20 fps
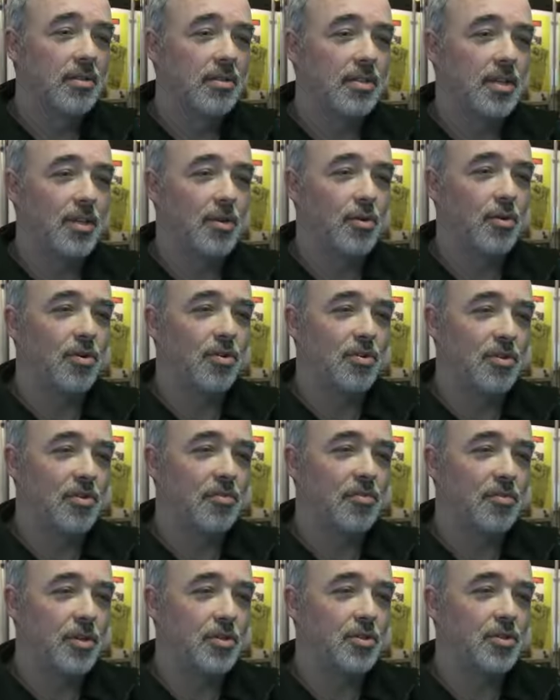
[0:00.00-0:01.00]
and you look to the
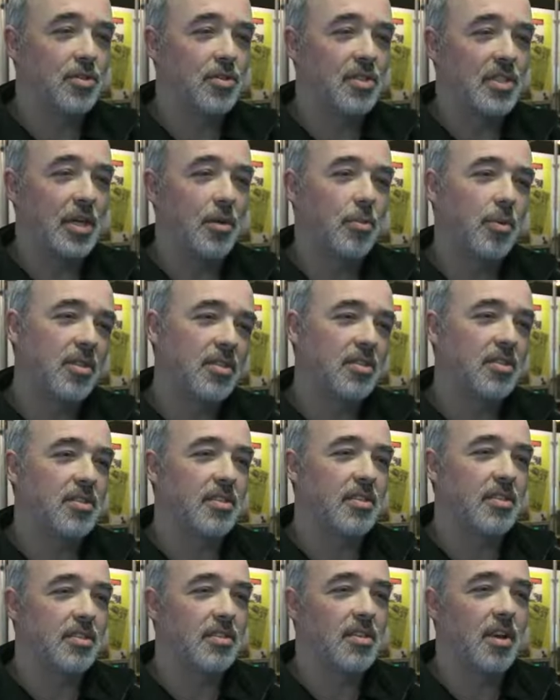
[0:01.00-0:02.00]
future and say, well, this is a
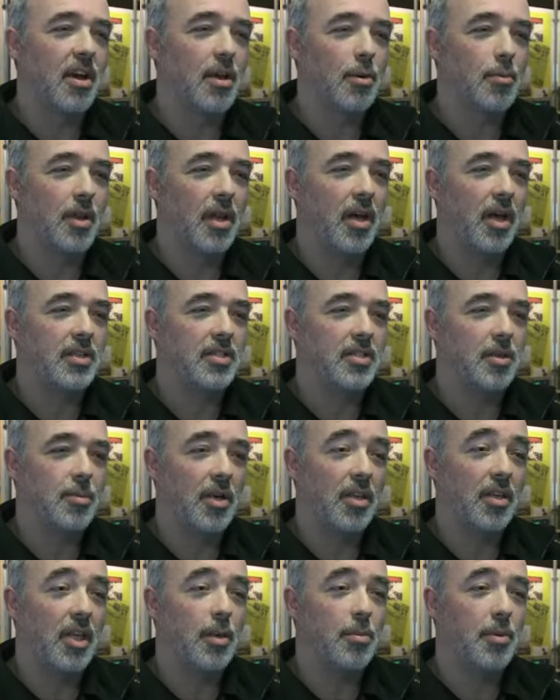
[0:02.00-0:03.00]
discardable item,
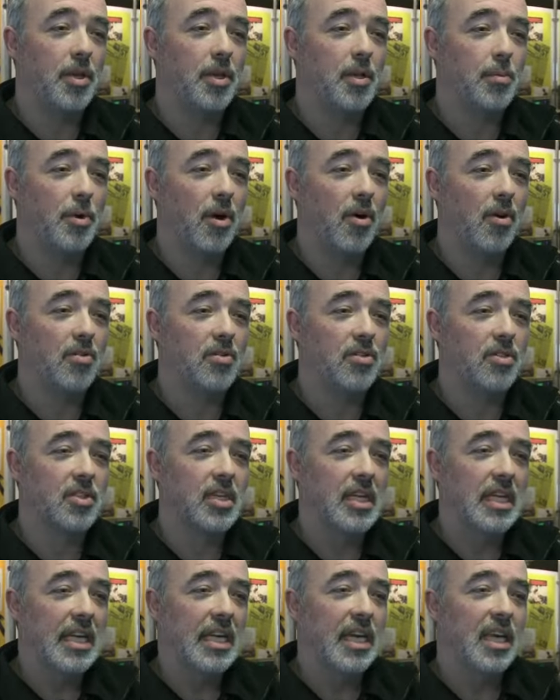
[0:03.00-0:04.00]
I'll keep it in a box.
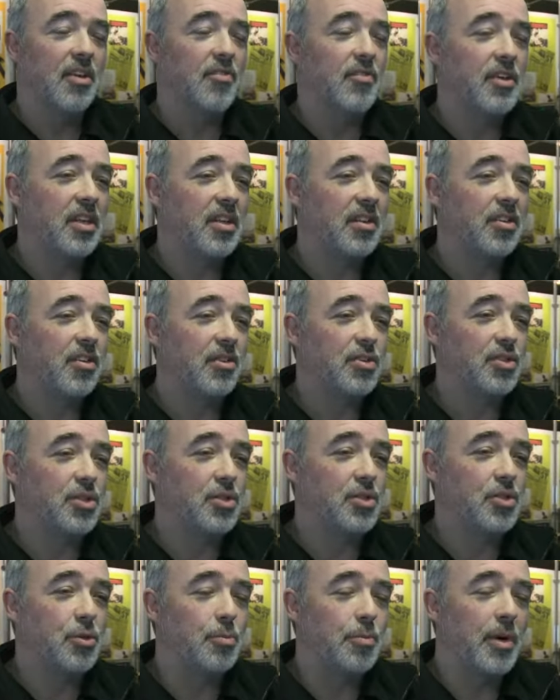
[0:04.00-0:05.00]
If it didn't cost you
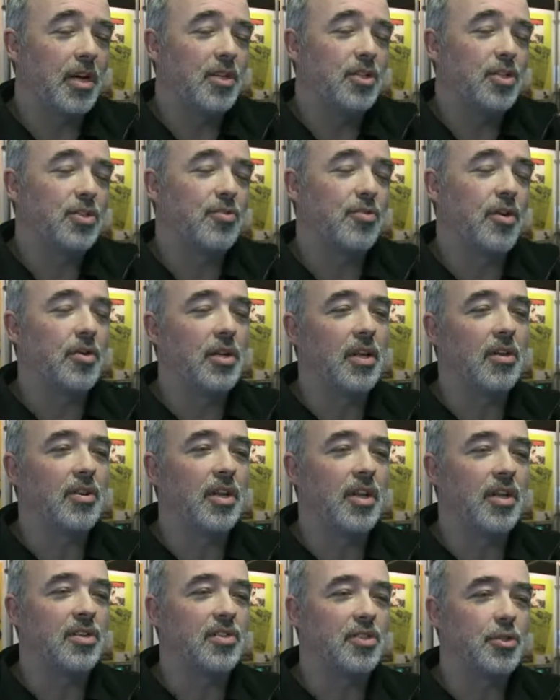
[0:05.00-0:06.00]
too much, you're only
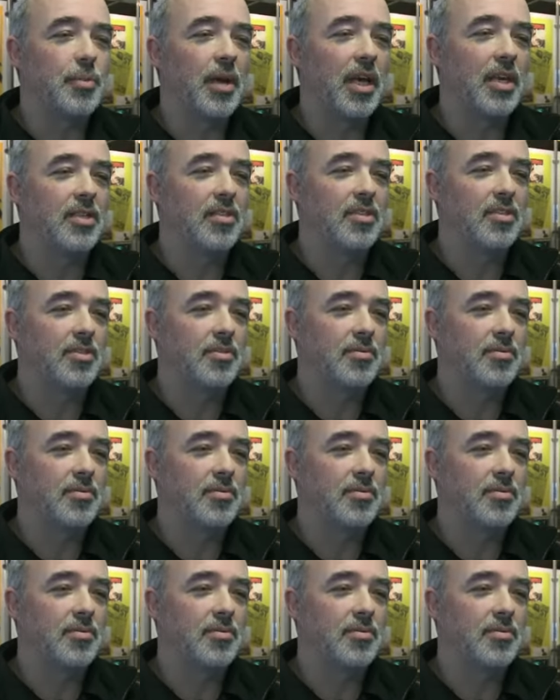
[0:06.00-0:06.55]
looking at space.